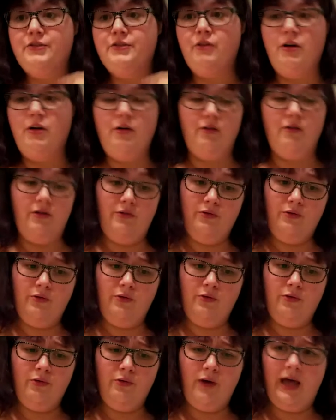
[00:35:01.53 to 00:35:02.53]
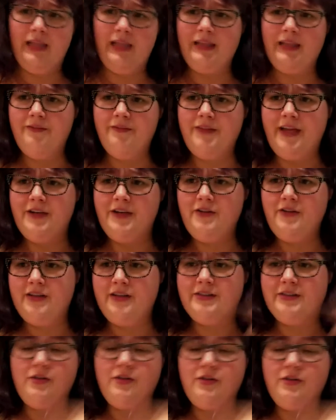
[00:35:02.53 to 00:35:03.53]
Scroll. Ooh, I love that
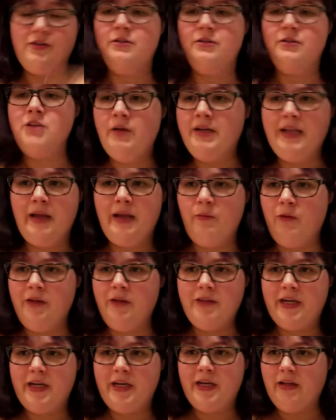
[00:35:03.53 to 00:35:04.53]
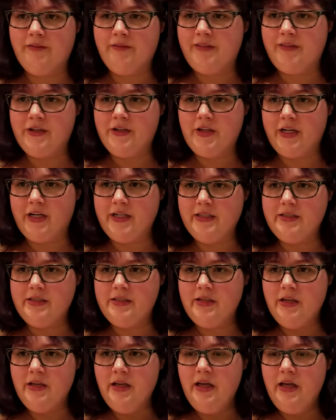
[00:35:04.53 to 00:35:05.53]
dress. But no one damn well they don't love that
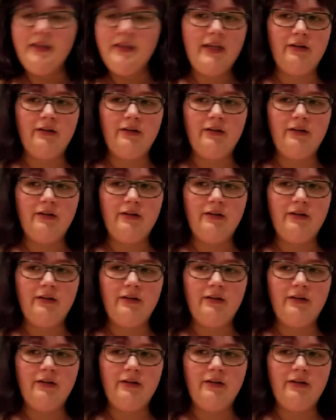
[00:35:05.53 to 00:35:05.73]
dress.